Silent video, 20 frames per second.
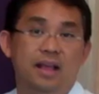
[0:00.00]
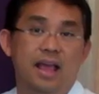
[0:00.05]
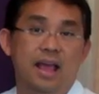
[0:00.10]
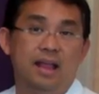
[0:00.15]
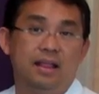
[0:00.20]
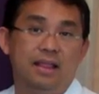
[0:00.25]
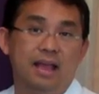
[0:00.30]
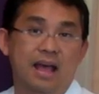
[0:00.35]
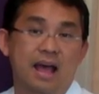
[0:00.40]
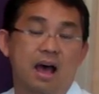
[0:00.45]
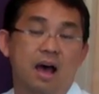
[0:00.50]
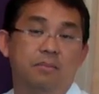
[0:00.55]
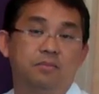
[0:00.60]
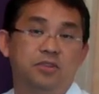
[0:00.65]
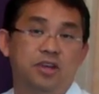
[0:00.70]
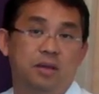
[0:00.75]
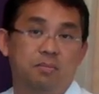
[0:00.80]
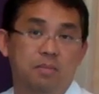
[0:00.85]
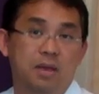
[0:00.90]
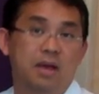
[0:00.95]
and the
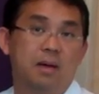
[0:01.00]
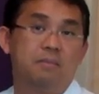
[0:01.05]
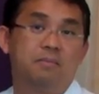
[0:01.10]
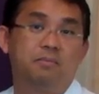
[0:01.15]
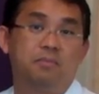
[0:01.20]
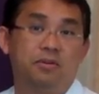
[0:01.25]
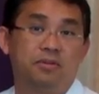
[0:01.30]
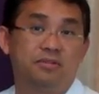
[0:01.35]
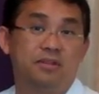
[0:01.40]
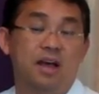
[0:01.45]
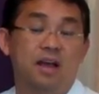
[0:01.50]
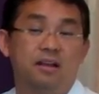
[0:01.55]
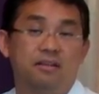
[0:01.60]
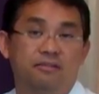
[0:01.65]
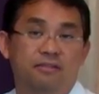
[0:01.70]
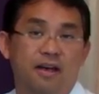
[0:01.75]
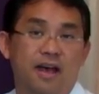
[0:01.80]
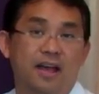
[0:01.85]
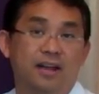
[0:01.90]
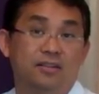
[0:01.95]
object become
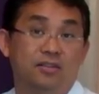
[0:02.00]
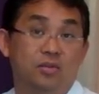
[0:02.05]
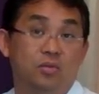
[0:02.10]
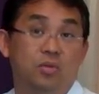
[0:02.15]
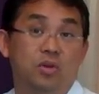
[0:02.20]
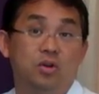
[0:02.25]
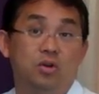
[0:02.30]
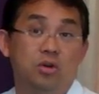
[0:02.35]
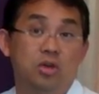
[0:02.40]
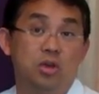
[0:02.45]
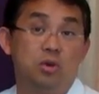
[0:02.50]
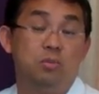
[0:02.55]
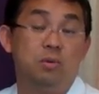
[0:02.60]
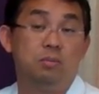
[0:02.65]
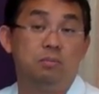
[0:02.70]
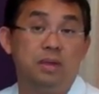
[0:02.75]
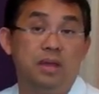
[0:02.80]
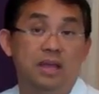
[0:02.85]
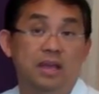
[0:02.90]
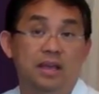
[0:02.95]
personified to a real
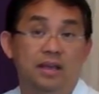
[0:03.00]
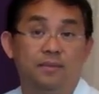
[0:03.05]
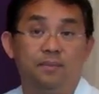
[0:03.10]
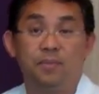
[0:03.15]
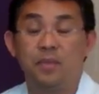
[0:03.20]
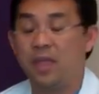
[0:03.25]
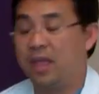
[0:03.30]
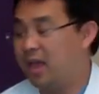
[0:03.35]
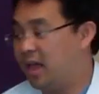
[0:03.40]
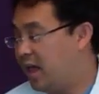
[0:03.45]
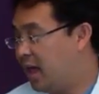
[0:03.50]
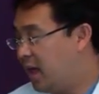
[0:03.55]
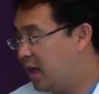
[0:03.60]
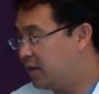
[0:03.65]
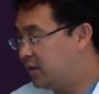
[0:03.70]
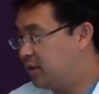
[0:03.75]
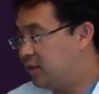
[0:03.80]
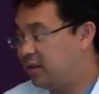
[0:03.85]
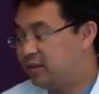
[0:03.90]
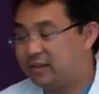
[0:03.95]
human being.
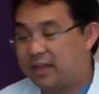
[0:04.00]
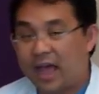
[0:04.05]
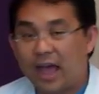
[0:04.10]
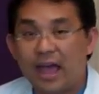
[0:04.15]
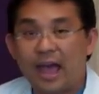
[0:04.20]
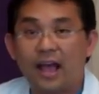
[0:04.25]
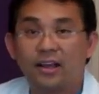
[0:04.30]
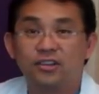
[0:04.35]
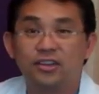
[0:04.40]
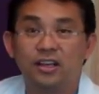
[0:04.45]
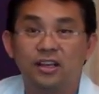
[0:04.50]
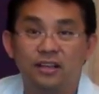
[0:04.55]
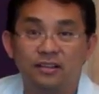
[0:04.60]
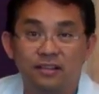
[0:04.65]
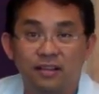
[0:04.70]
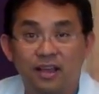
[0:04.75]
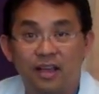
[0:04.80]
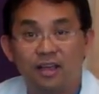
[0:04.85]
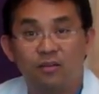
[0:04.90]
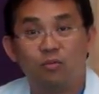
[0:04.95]
So this guy actually
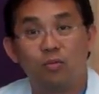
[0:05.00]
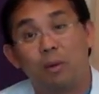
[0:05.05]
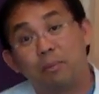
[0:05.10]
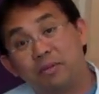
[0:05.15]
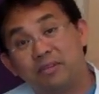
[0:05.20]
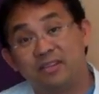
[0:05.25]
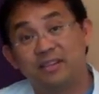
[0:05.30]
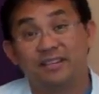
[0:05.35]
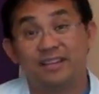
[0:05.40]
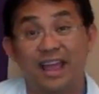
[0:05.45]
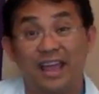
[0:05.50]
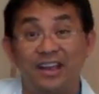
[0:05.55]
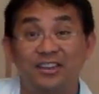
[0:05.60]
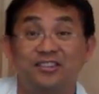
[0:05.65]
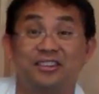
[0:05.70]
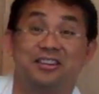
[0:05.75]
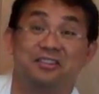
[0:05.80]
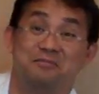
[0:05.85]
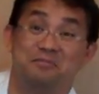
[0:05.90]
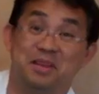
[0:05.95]
is a
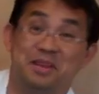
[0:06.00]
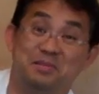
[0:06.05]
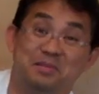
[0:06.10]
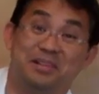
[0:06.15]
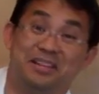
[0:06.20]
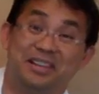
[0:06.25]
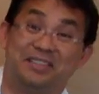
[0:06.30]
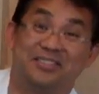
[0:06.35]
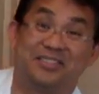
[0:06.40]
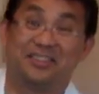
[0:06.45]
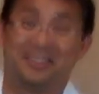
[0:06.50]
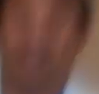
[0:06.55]
representation of me, believe